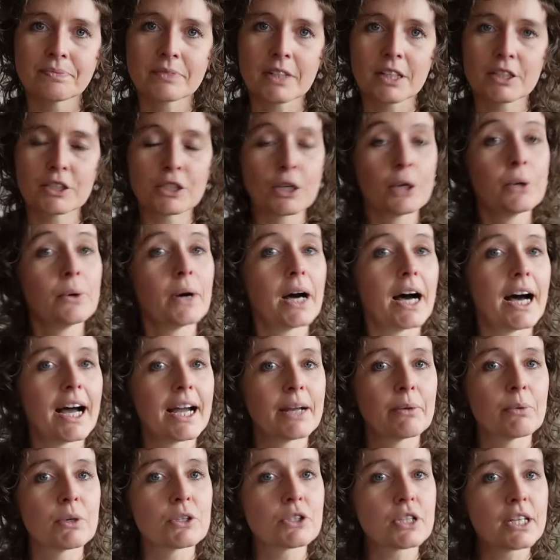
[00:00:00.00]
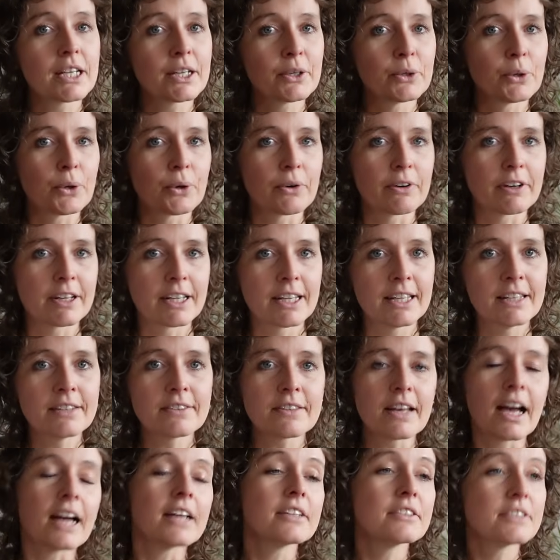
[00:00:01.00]
So I was ignoring it.
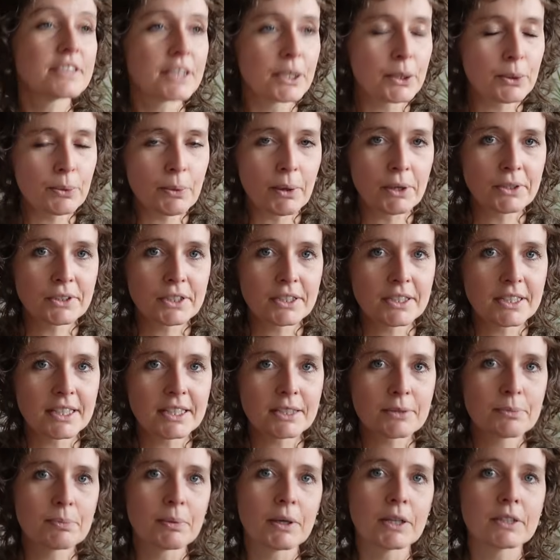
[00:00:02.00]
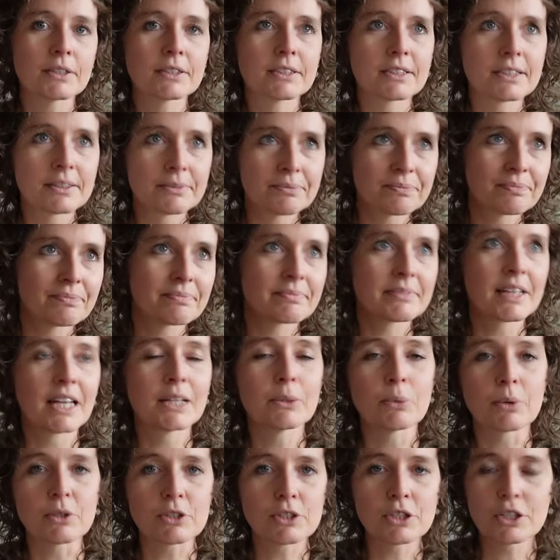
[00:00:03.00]
I still wanted it, but
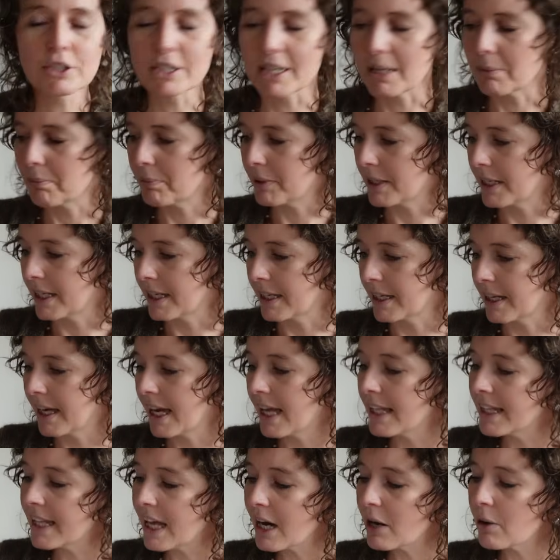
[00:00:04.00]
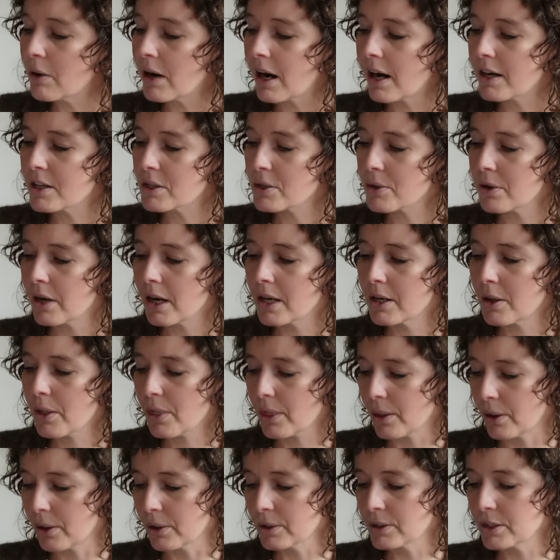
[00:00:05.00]
it was not happening. And now I
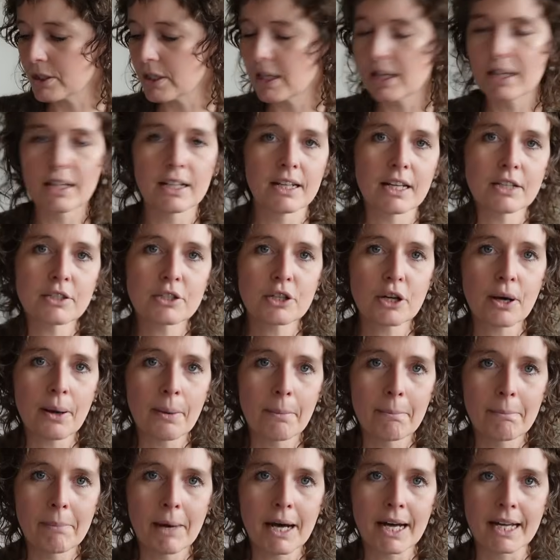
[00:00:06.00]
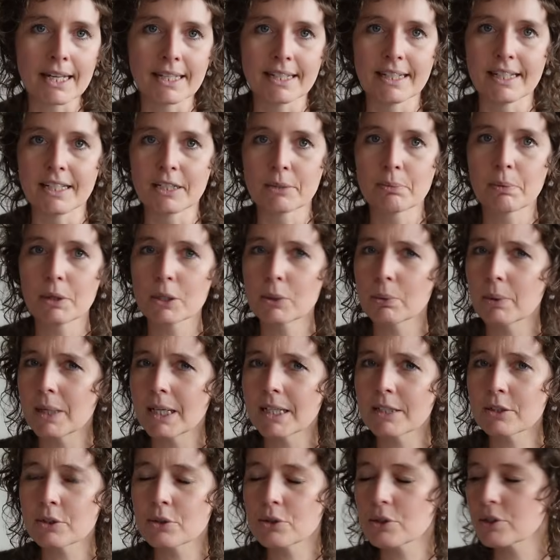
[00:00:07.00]
thought, let's combine it. But
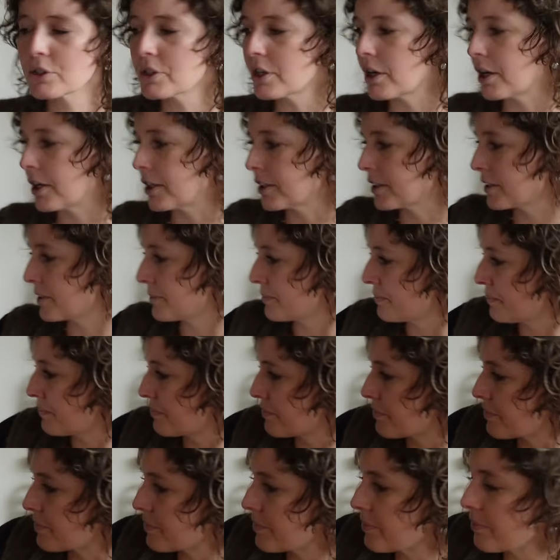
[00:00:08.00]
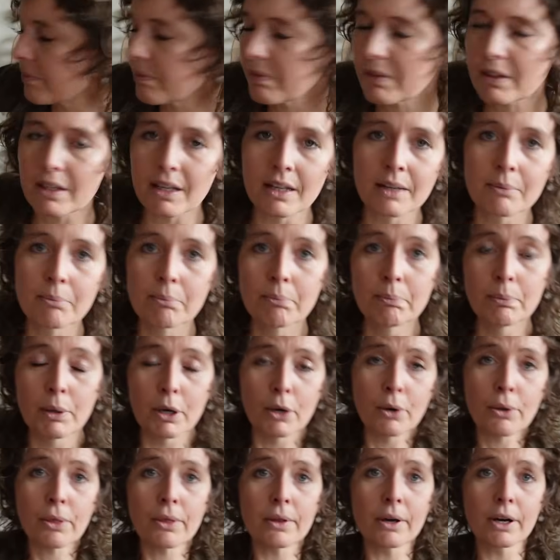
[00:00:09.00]
where to start?
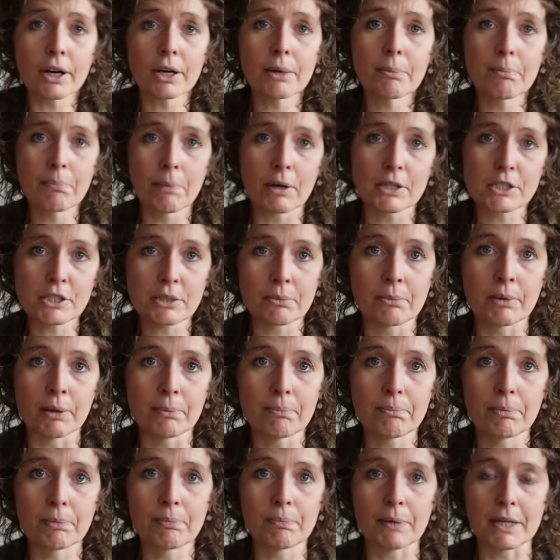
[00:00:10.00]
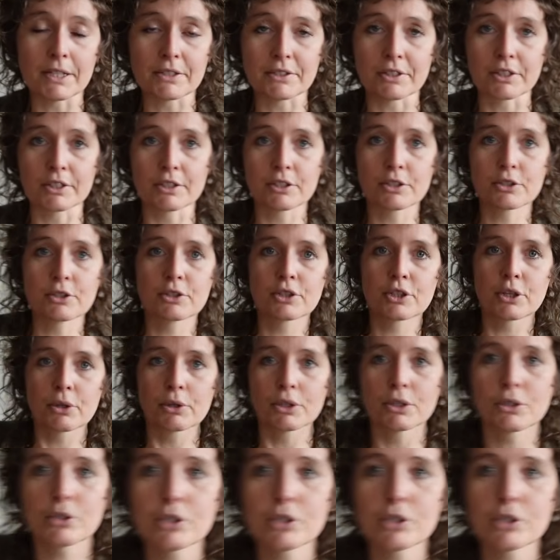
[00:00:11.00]
Both are bottom-up patterns. So you